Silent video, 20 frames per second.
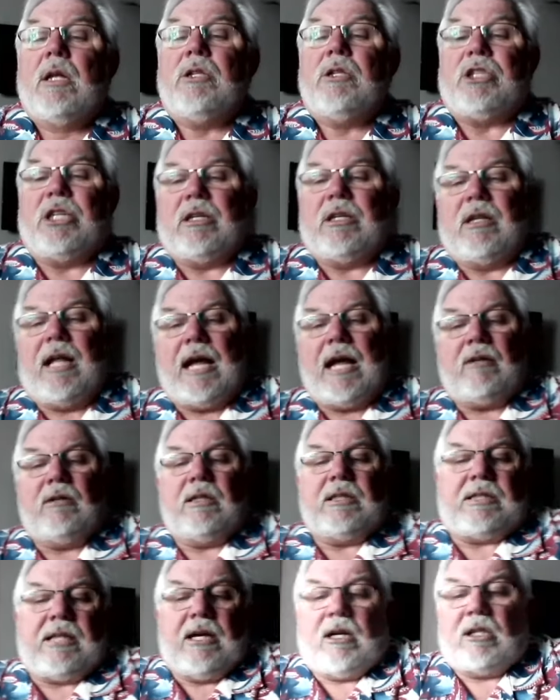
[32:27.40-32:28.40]
Jill Langley
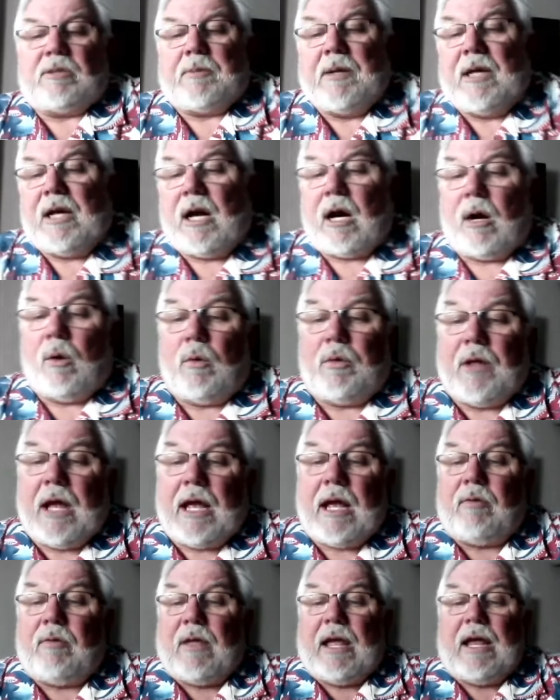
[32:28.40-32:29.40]
tells me
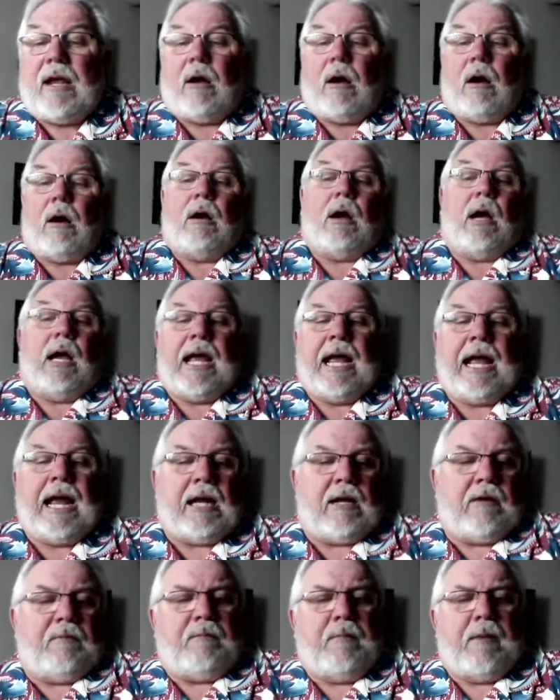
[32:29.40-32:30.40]
they are
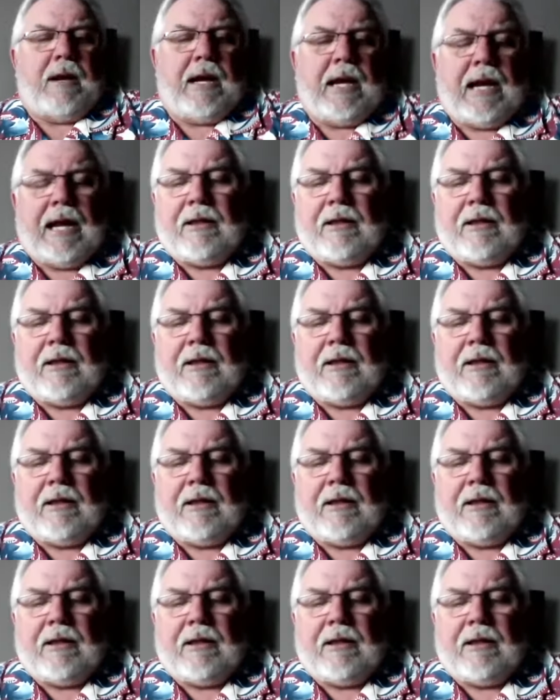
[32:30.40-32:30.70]
ahead of me